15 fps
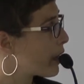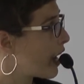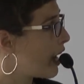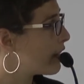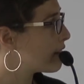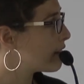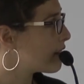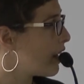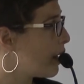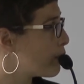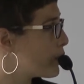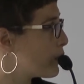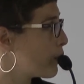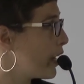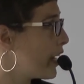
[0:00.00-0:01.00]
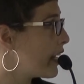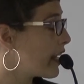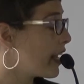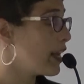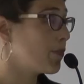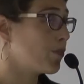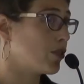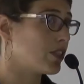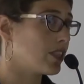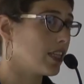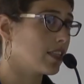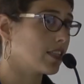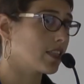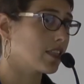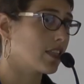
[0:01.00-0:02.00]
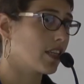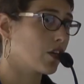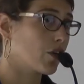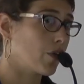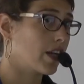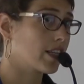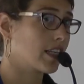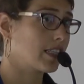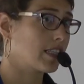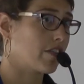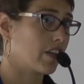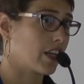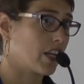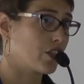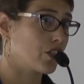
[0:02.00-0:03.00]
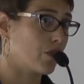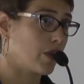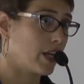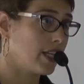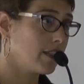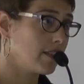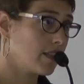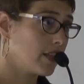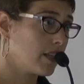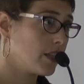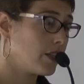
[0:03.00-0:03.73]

we got up to 88% correct classification rate.